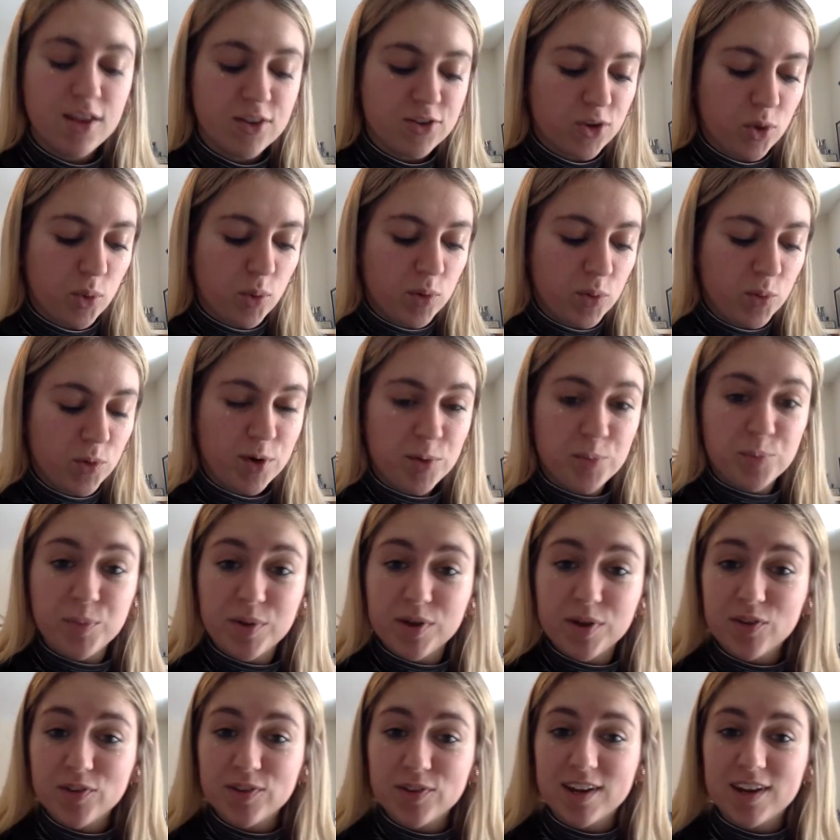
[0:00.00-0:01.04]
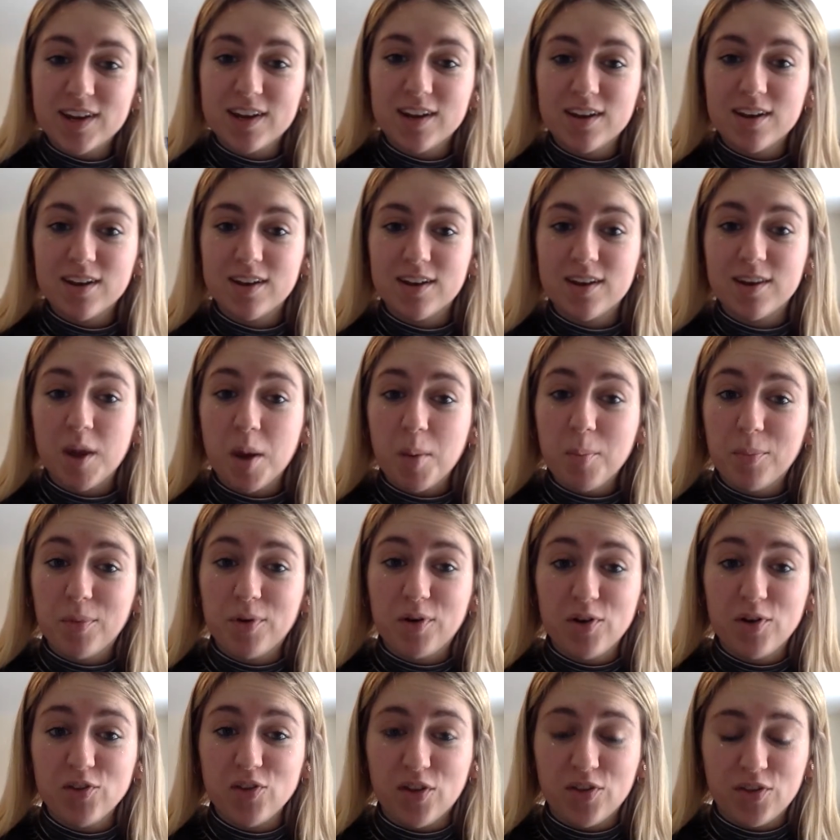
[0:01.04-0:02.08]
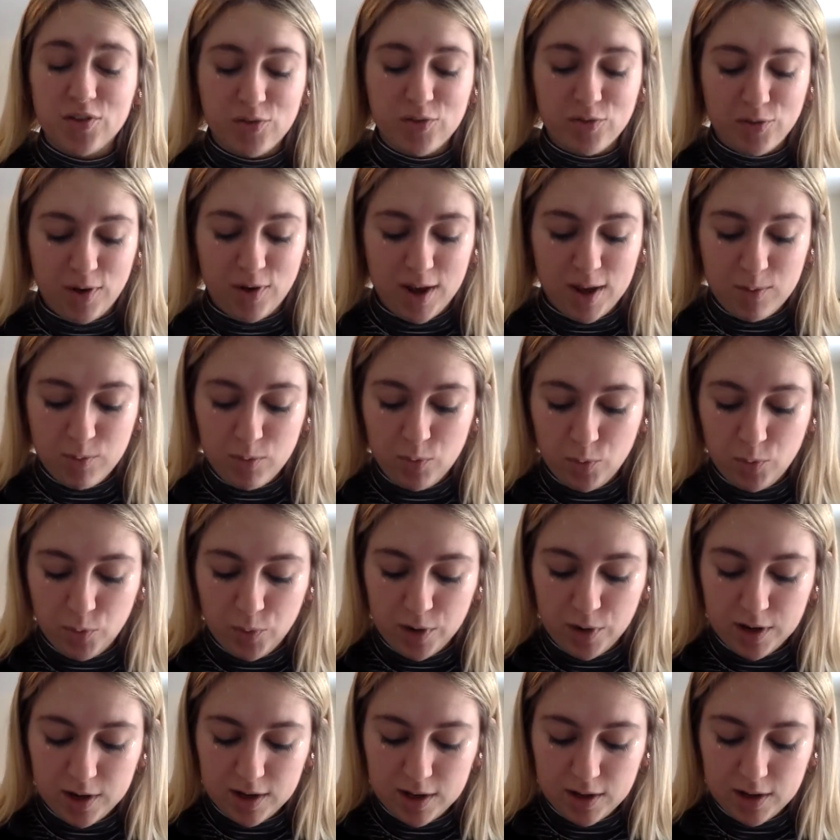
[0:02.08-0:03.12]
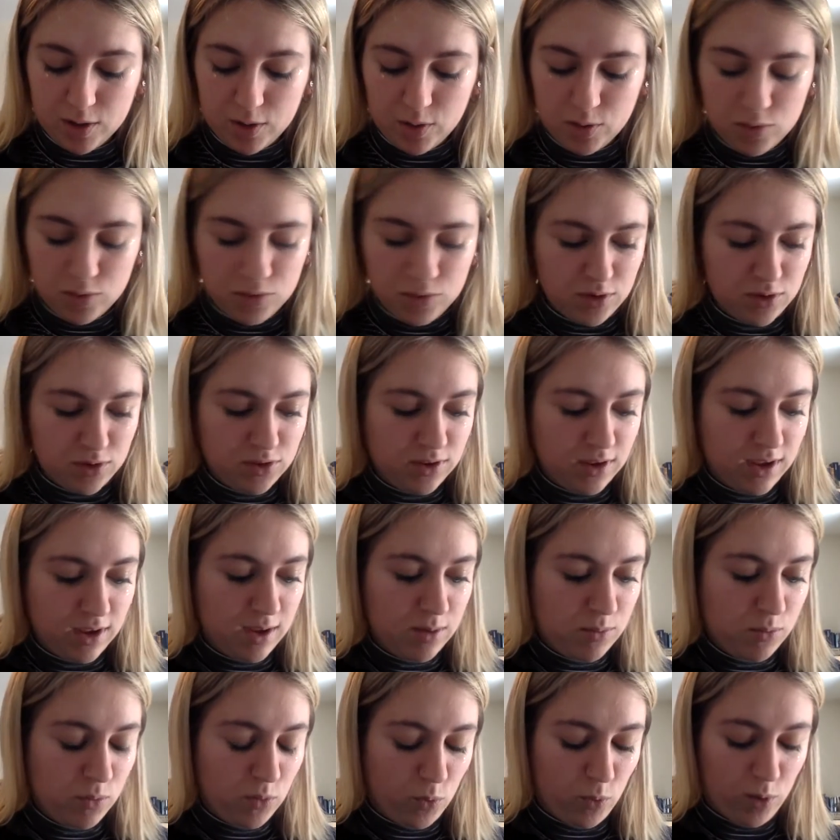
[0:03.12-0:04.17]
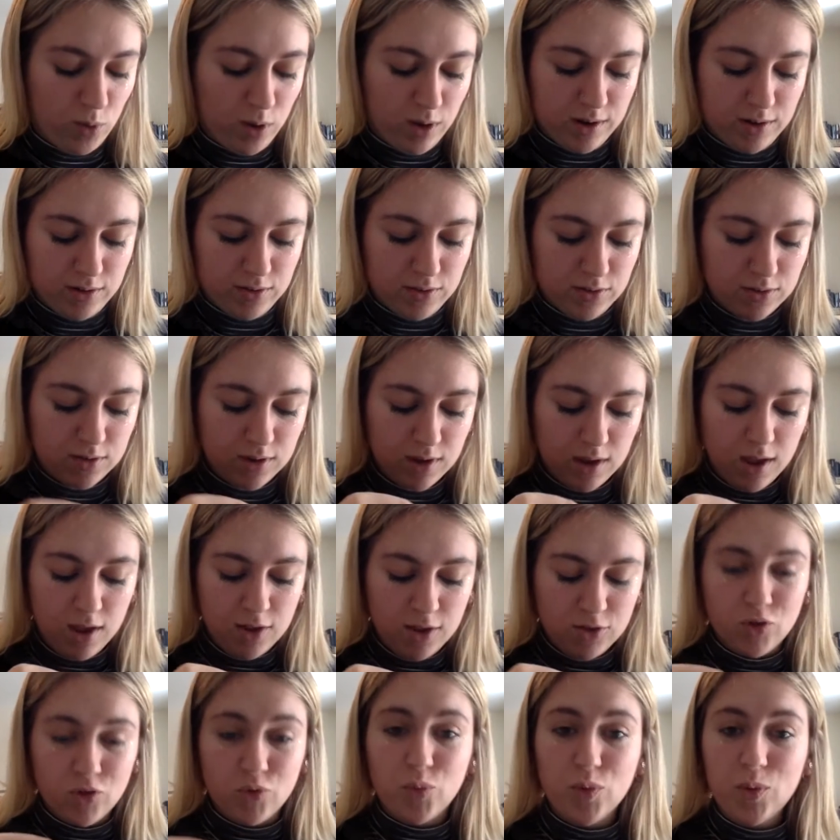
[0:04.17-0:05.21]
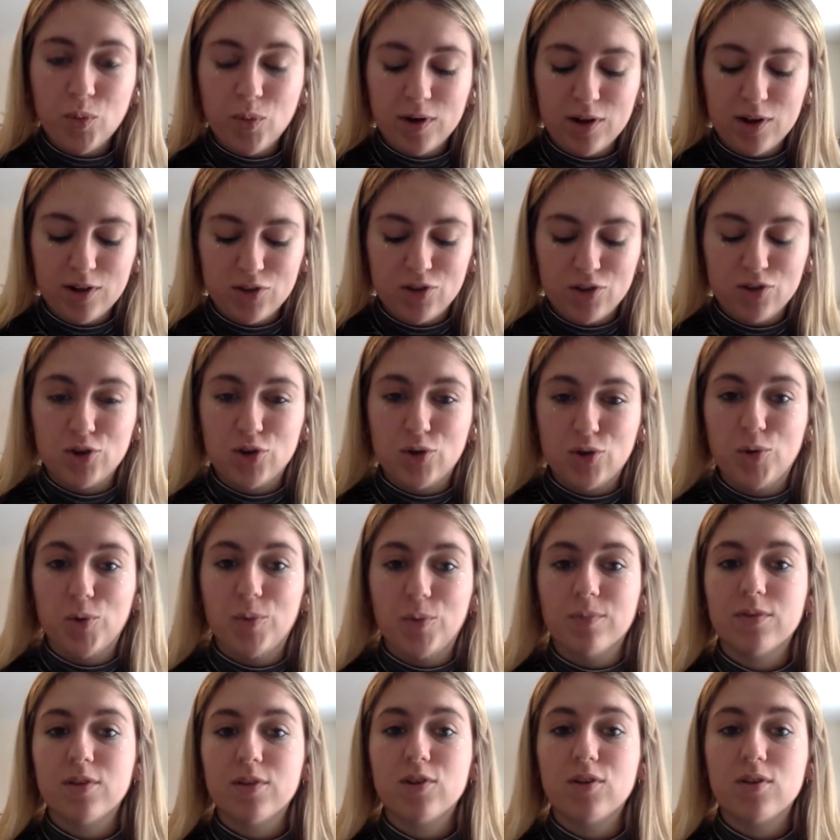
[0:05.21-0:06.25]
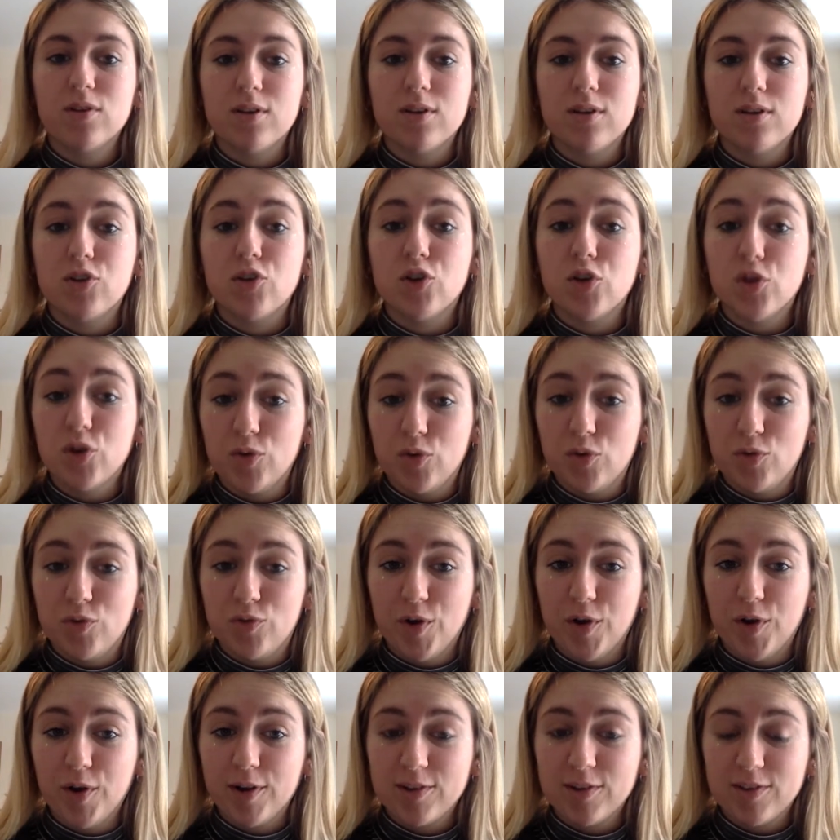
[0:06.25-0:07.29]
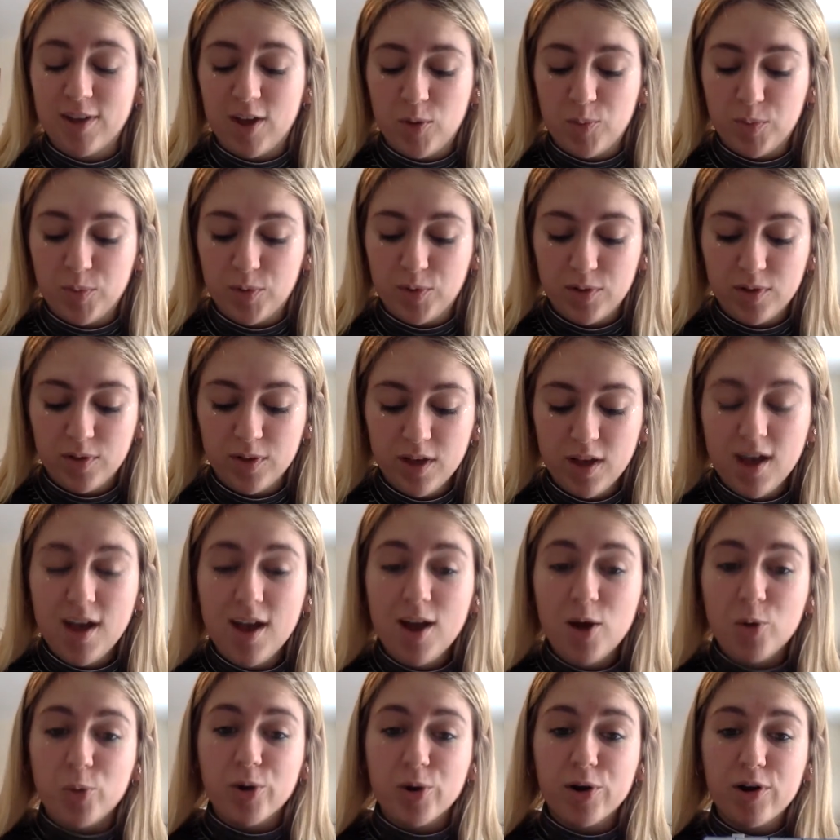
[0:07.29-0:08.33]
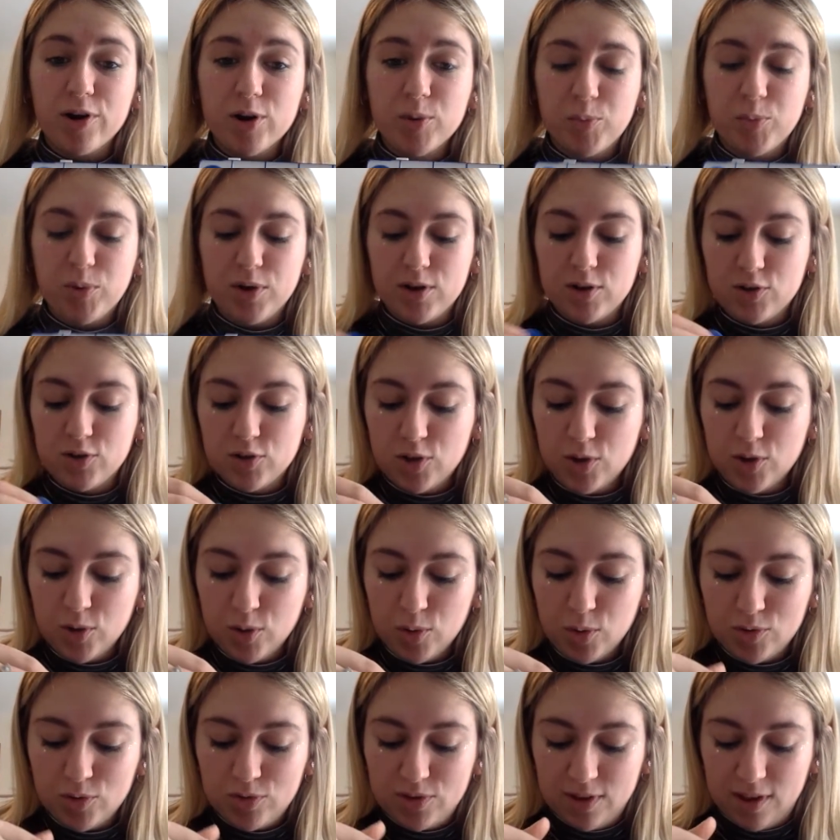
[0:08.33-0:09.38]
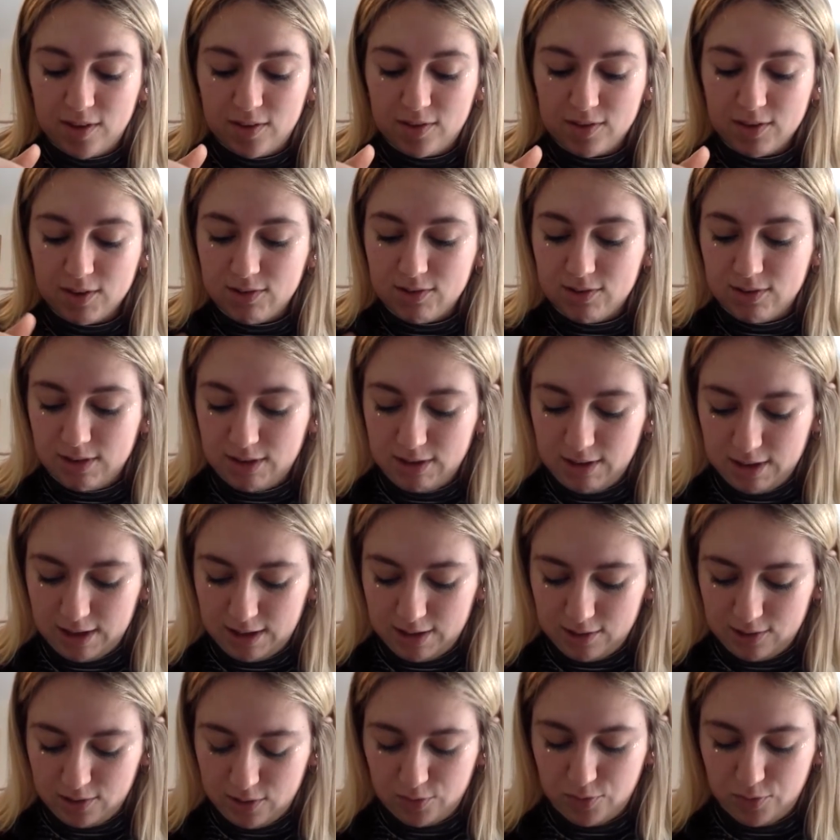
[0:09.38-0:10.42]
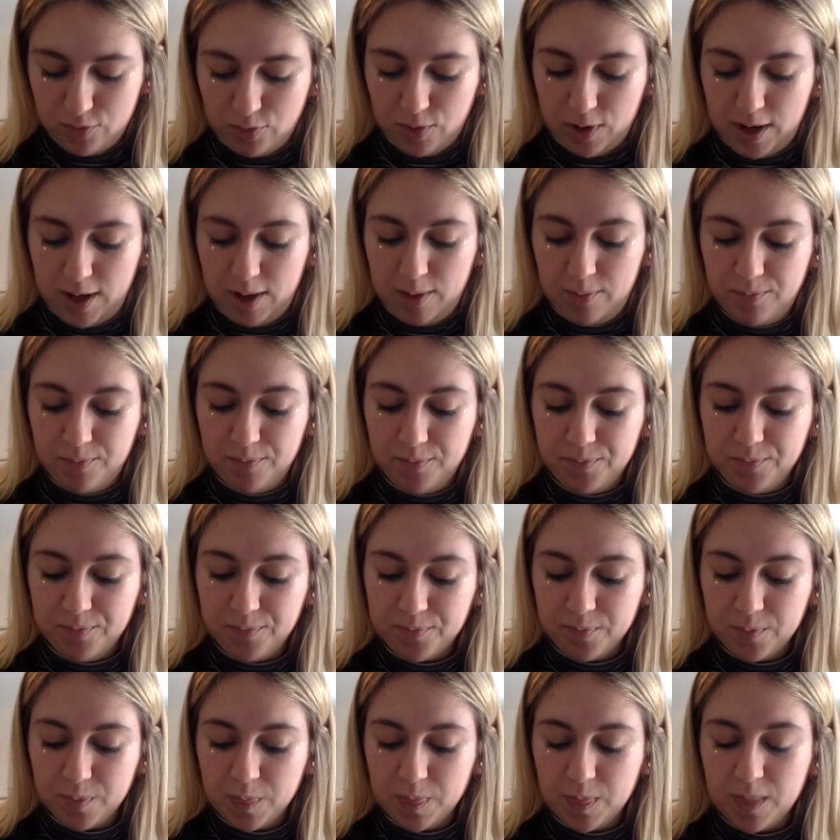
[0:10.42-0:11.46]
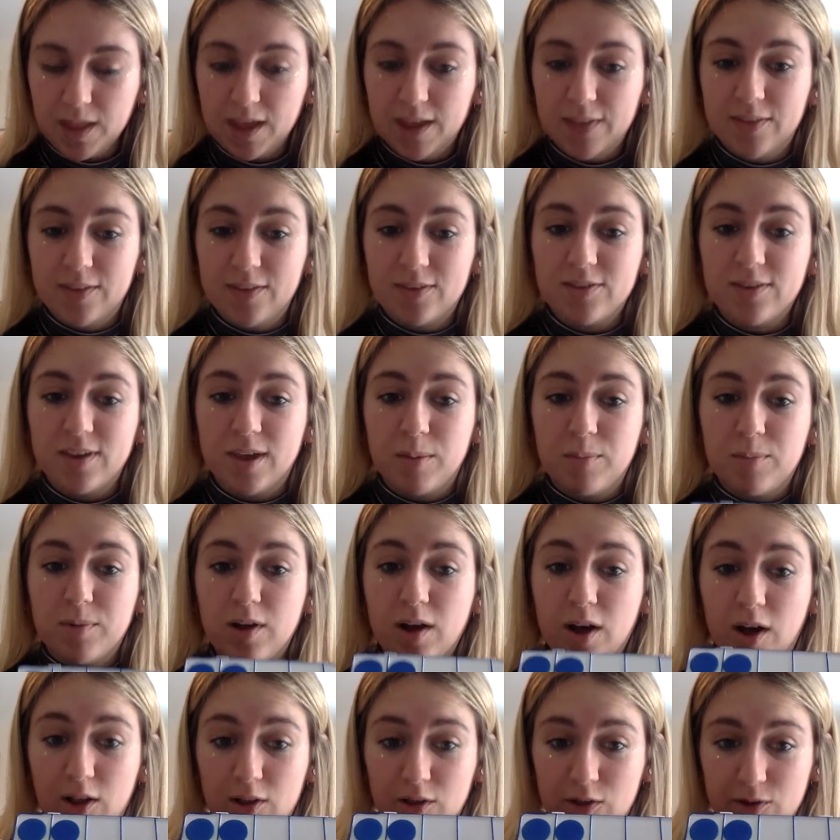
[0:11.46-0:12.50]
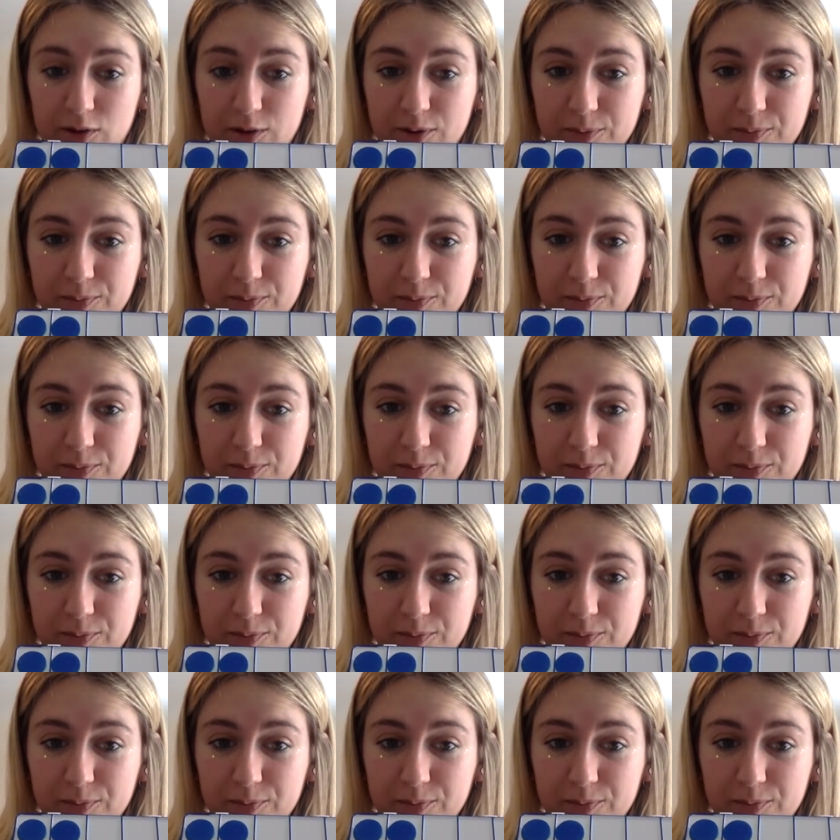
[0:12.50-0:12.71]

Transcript: So when we're building numbers on the frame, we're going to use the same ones. So if we wanted to do 2, for example, we're going to put two discs into the frame in the same color.